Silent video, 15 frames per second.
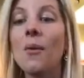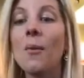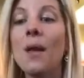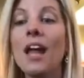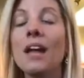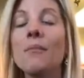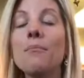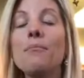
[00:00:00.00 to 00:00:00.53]

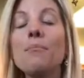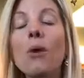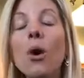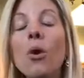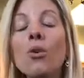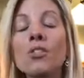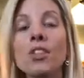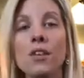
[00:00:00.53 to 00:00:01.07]
And
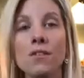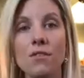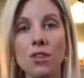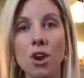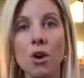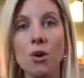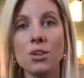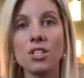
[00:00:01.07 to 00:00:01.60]
both of
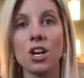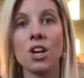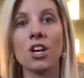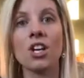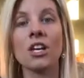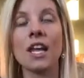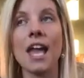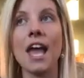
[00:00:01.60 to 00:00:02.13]
those are
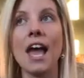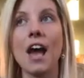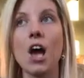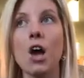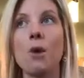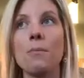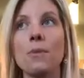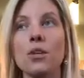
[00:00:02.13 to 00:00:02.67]
going to
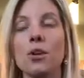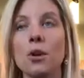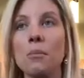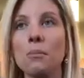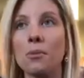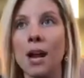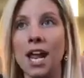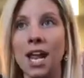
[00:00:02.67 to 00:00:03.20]
help your
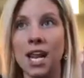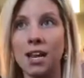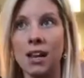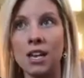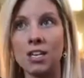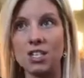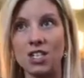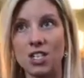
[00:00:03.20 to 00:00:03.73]

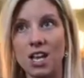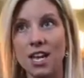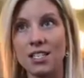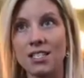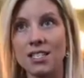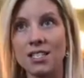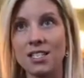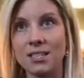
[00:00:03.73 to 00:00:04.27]
brain
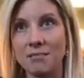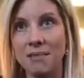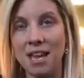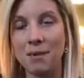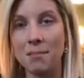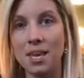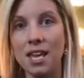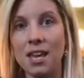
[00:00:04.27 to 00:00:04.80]
just
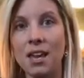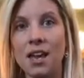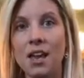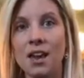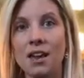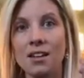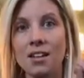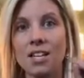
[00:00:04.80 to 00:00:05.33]
maybe
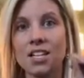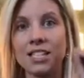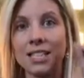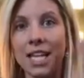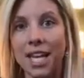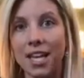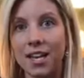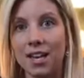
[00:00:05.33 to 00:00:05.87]

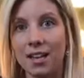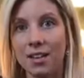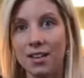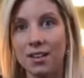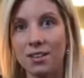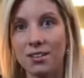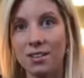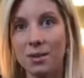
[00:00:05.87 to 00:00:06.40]
click
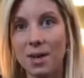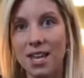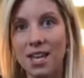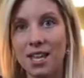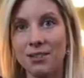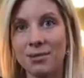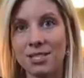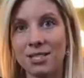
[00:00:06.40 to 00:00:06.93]
the way
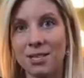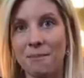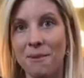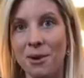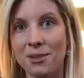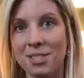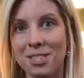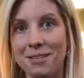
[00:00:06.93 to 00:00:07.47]
that it was
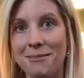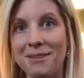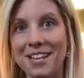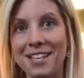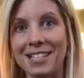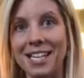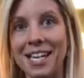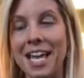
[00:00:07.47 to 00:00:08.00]
supposed to be
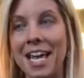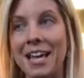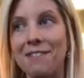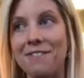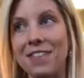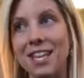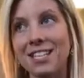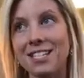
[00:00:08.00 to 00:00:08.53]
clicking
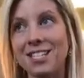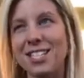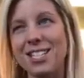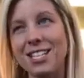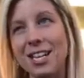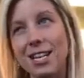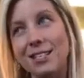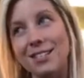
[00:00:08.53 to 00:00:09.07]
if things
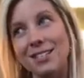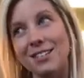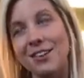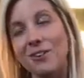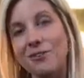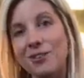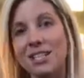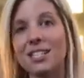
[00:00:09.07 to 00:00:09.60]
just
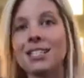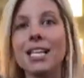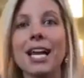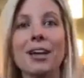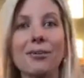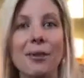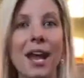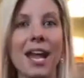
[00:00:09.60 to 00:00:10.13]
don't
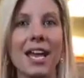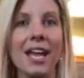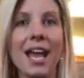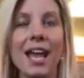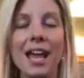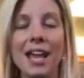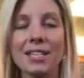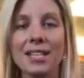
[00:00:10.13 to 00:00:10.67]
click right,
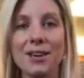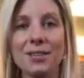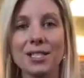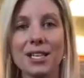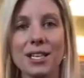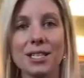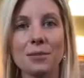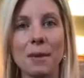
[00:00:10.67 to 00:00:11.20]
as I
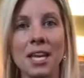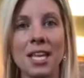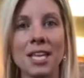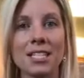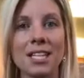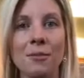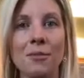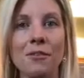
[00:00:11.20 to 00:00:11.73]
was
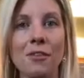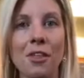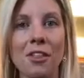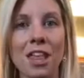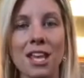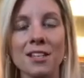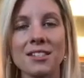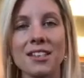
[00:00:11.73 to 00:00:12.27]
explaining some of the
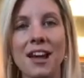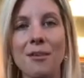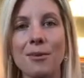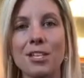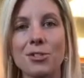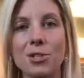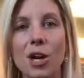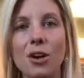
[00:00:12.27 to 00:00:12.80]
things that
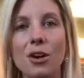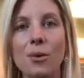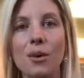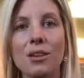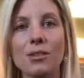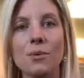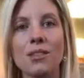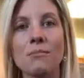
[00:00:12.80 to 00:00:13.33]
we struggle
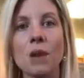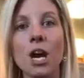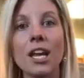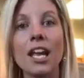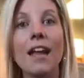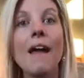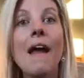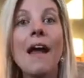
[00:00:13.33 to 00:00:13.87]
with
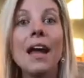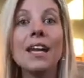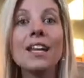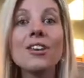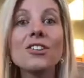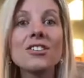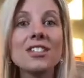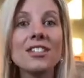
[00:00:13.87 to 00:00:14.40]
Marky. And
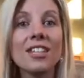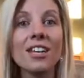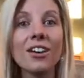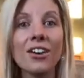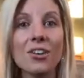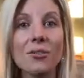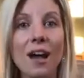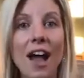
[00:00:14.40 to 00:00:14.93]
here's the
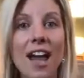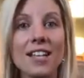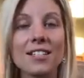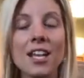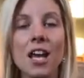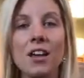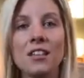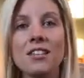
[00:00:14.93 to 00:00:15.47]
deal, you guys.
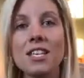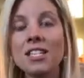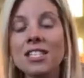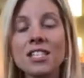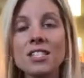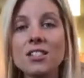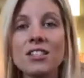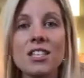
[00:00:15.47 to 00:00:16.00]
This
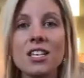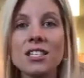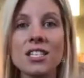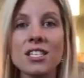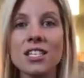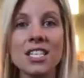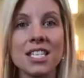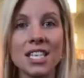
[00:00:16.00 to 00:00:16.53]

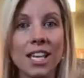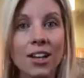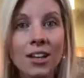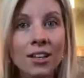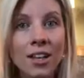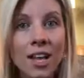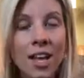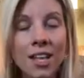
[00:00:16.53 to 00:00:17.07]
is the
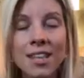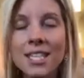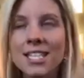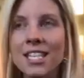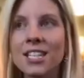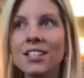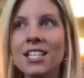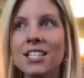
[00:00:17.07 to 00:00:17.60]
deal. The
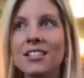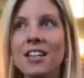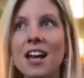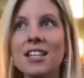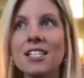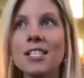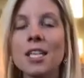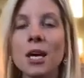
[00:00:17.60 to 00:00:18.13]
deal is
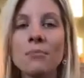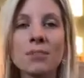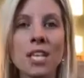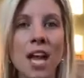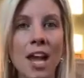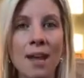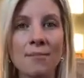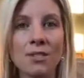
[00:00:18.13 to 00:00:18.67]
that
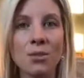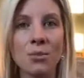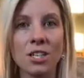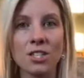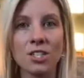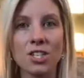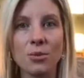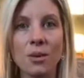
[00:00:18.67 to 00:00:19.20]
sometimes
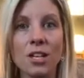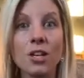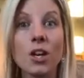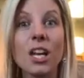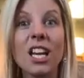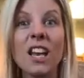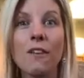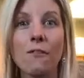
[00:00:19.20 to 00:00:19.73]
when
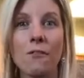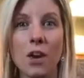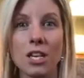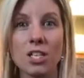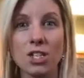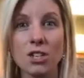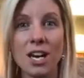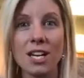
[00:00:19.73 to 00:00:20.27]
you're getting
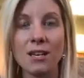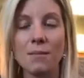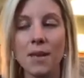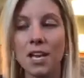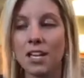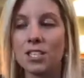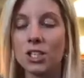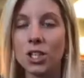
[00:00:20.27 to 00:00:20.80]
frustrated
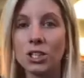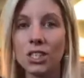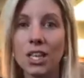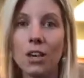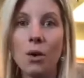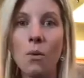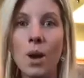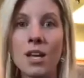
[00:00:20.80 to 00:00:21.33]
because your
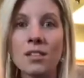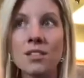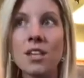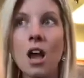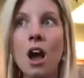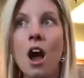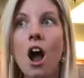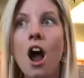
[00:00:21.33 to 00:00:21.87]
little ones
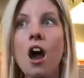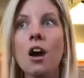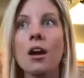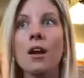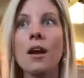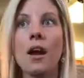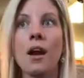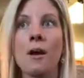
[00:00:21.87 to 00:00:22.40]

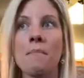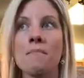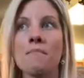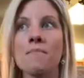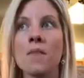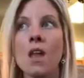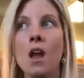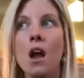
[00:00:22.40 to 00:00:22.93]

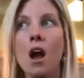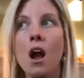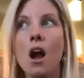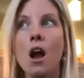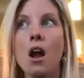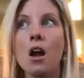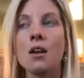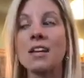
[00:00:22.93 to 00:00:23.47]

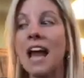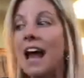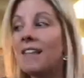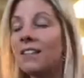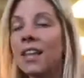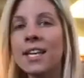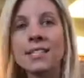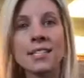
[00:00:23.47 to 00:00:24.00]
are
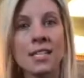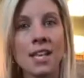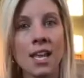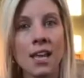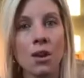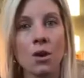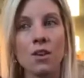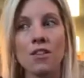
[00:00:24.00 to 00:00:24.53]
not
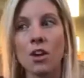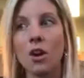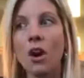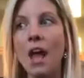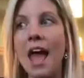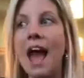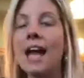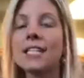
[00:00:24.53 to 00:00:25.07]
listening, or
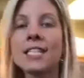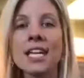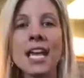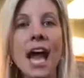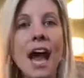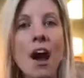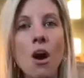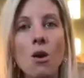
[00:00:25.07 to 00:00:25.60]
they're acting
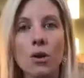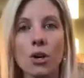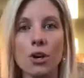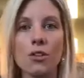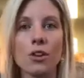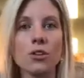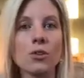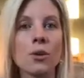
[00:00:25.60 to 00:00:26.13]
out,
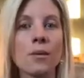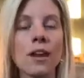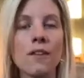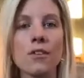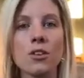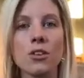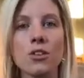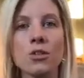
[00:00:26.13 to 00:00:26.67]
or they're doing
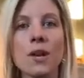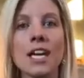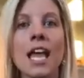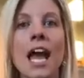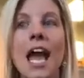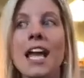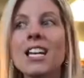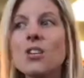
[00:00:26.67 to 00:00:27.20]
whatever they're doing,
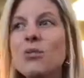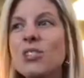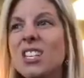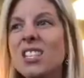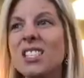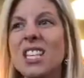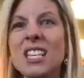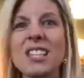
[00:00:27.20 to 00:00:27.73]
and you
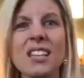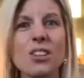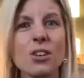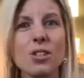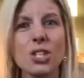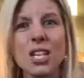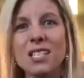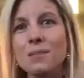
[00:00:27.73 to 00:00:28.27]
just think that they're
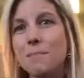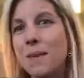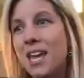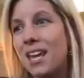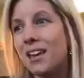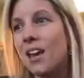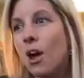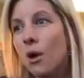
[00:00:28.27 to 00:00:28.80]
just
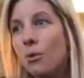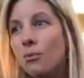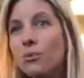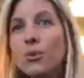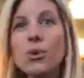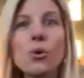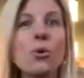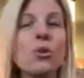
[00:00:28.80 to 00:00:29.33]
being
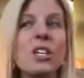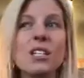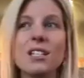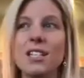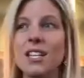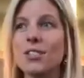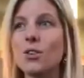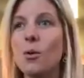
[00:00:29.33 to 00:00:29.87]
rude,
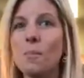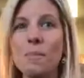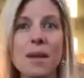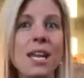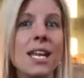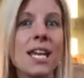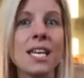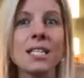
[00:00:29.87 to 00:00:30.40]

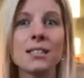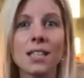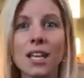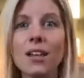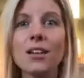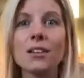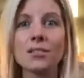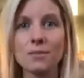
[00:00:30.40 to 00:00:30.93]
disobedient
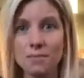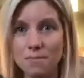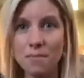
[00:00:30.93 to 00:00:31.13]
little